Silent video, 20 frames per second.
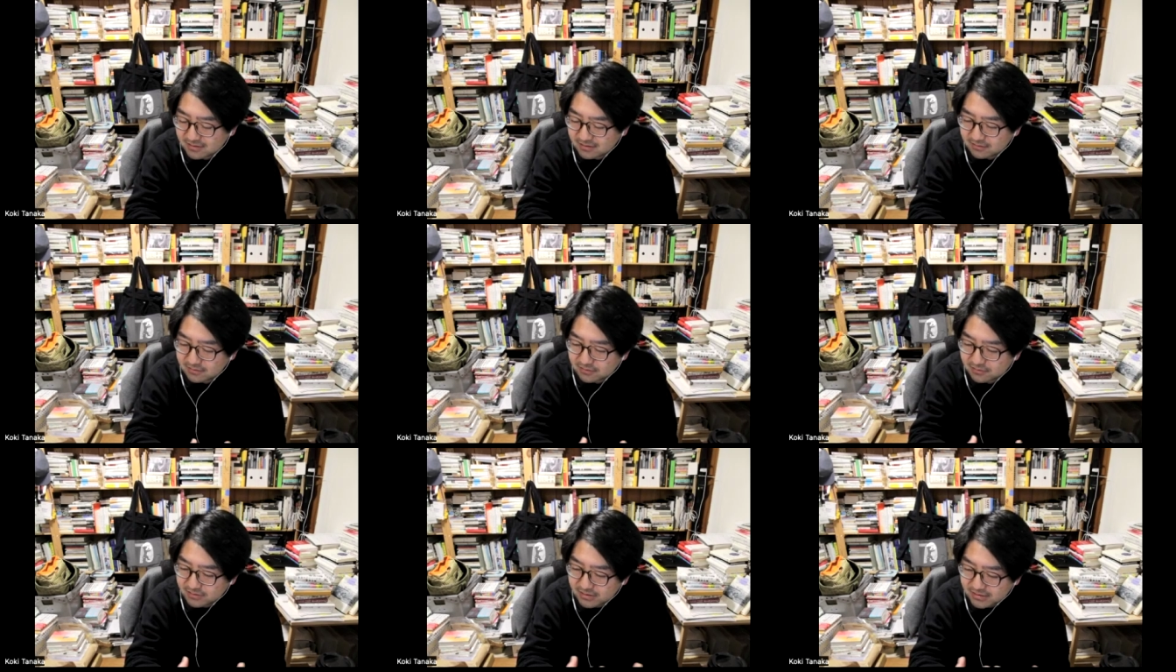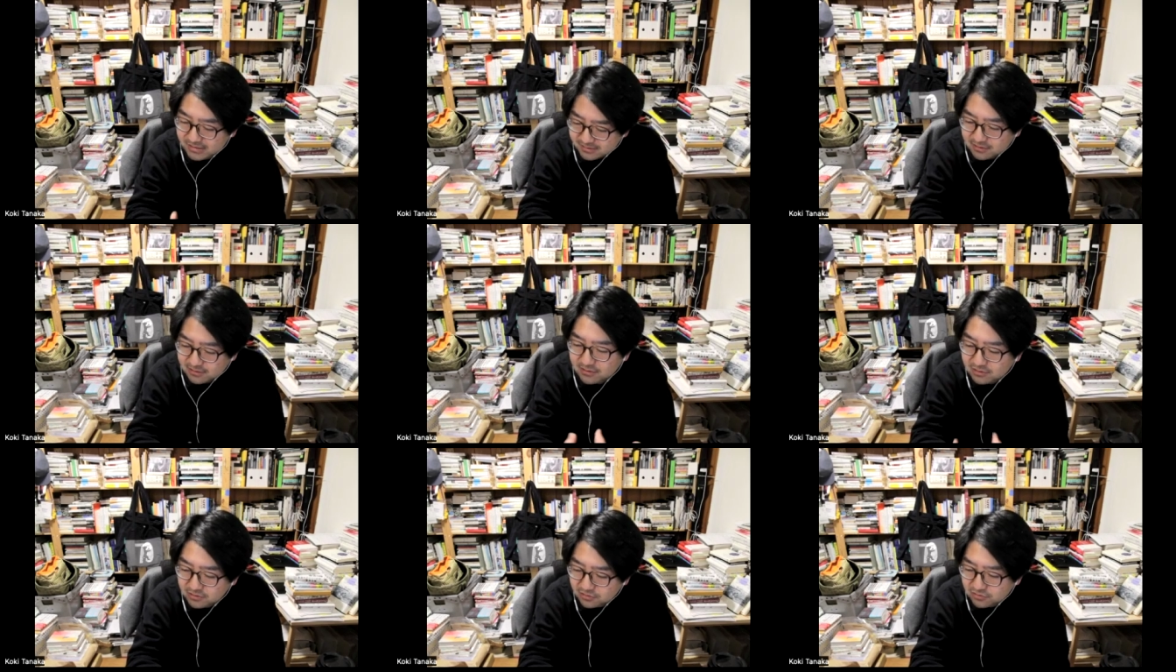
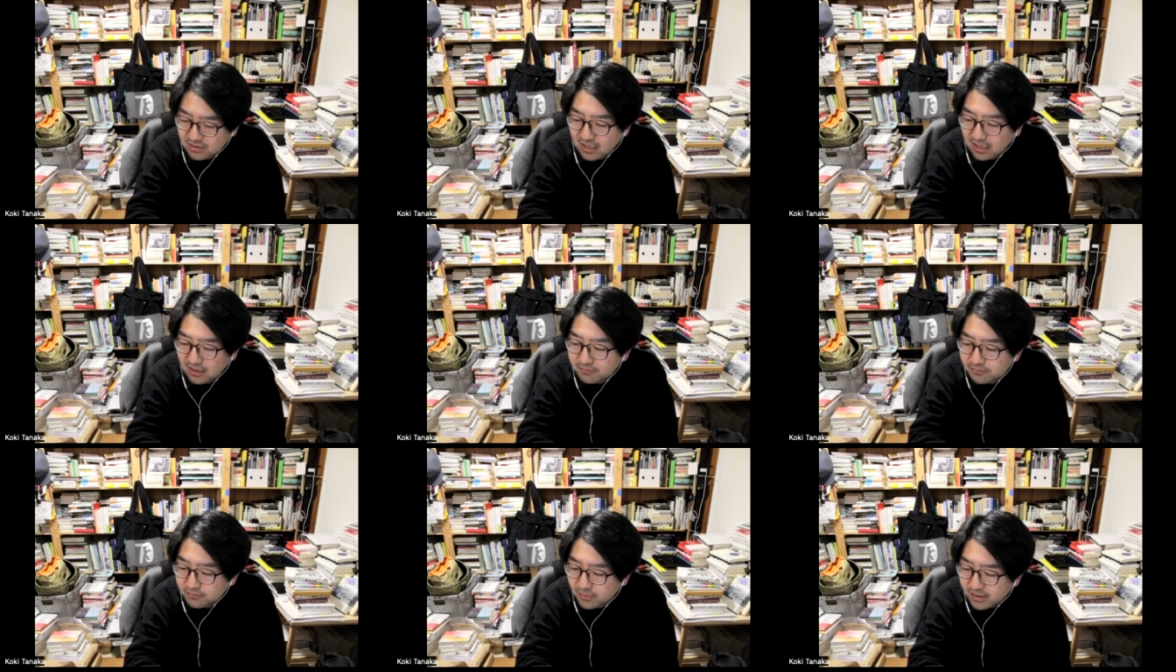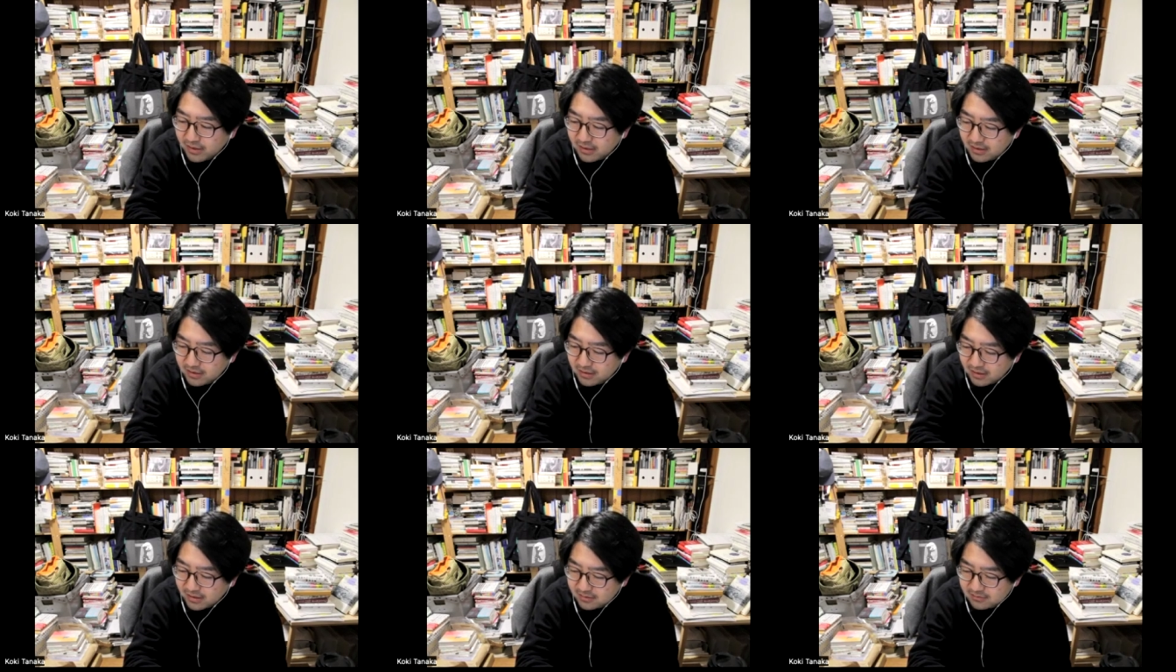restart to have
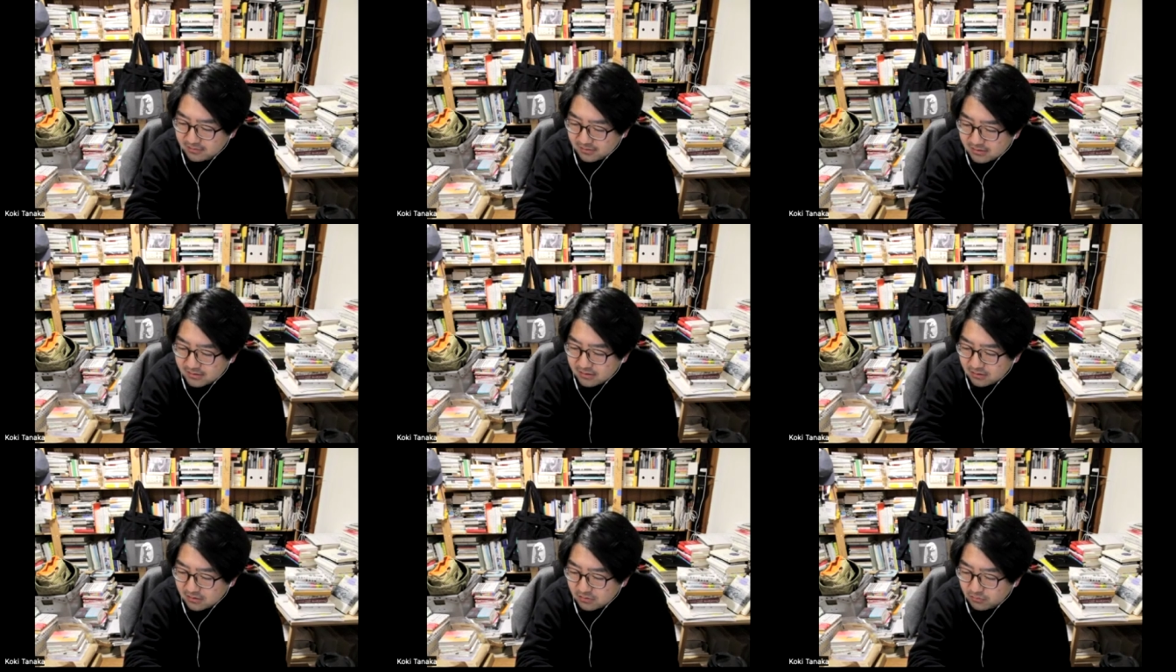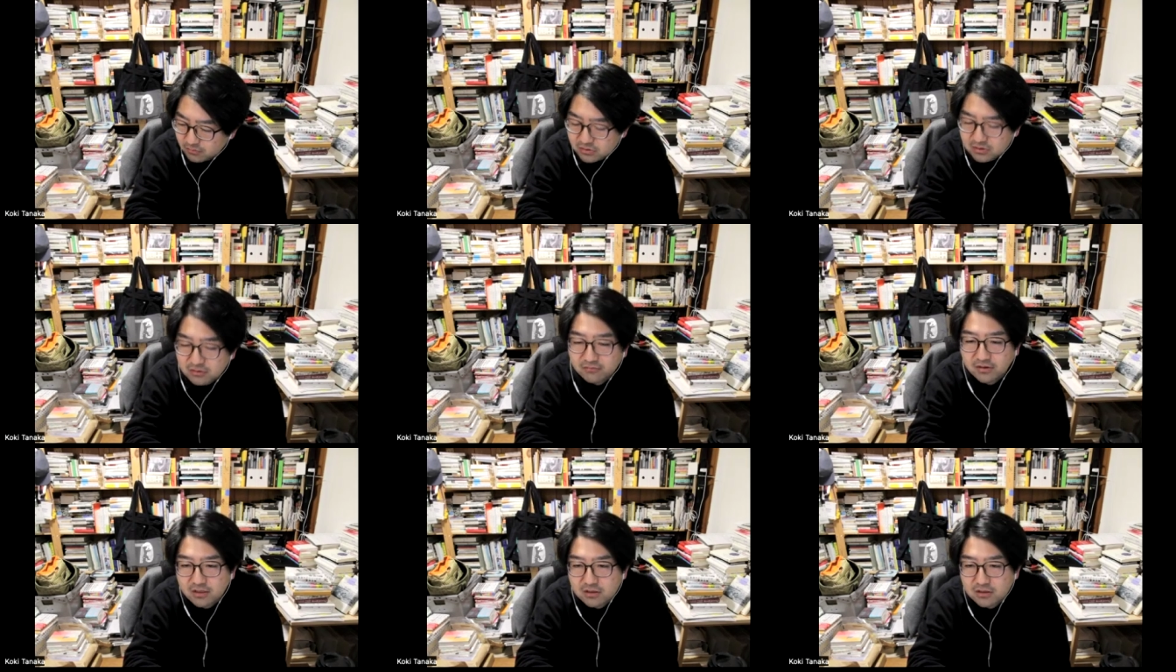my artistic
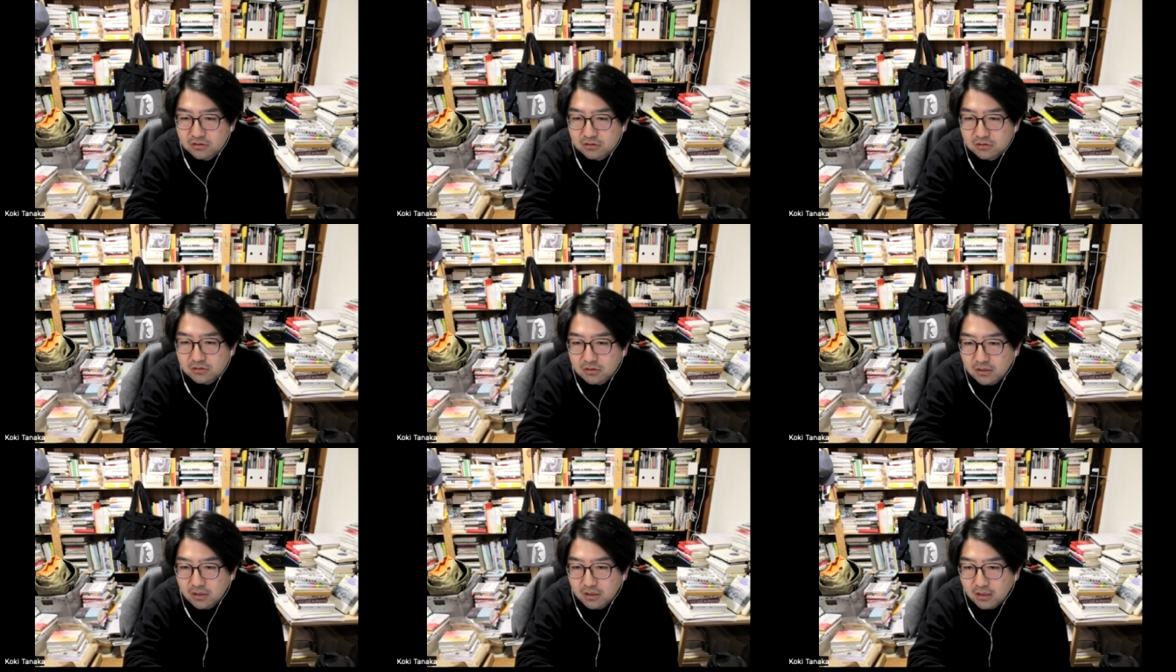motivation.